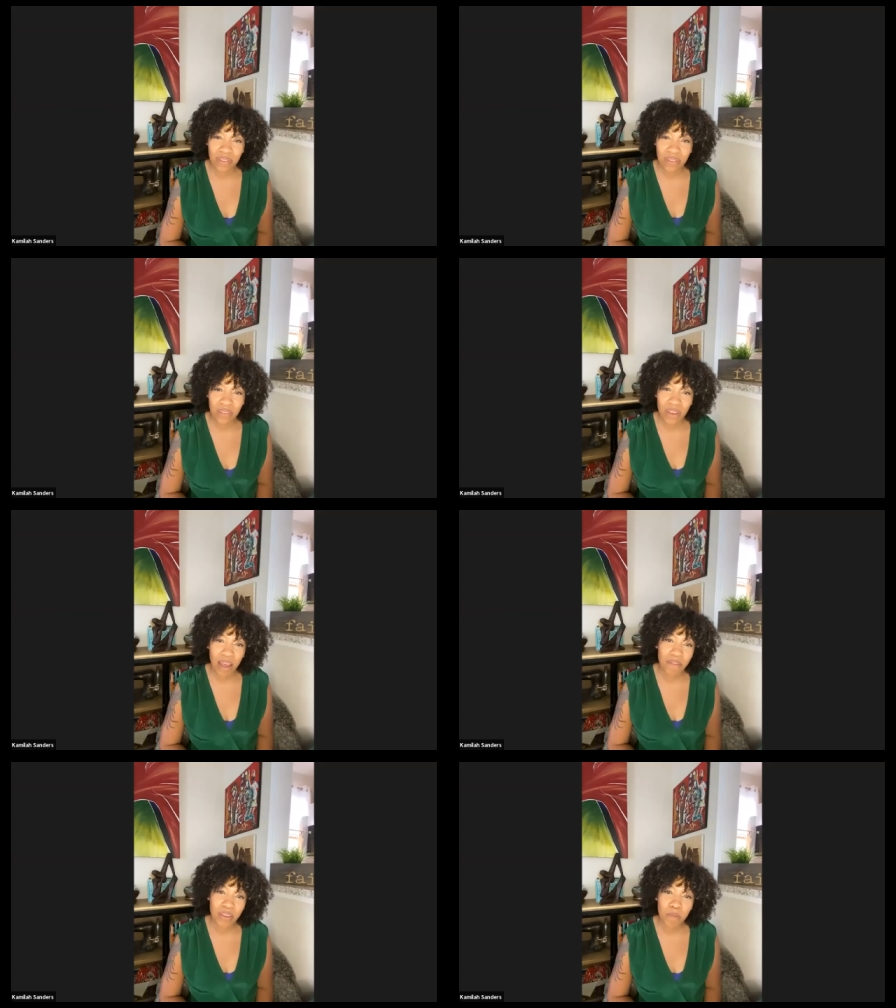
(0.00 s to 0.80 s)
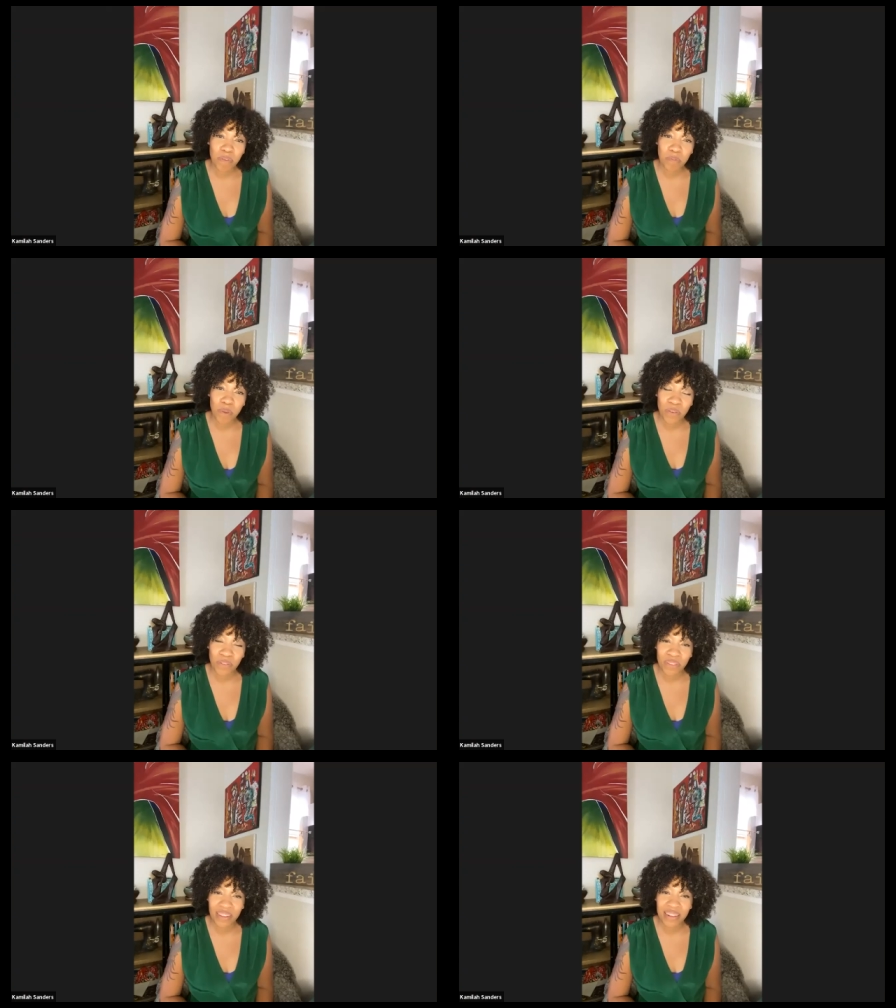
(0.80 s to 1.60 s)
So you'll have to keep us
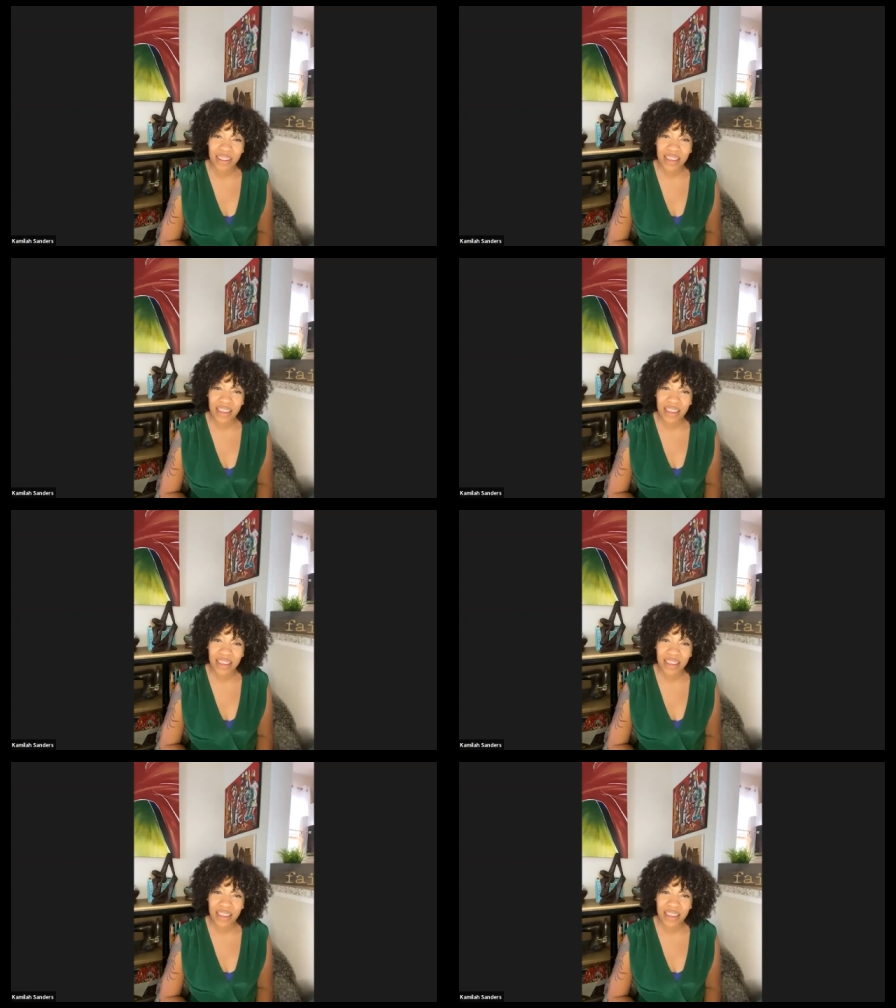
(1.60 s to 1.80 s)
posted.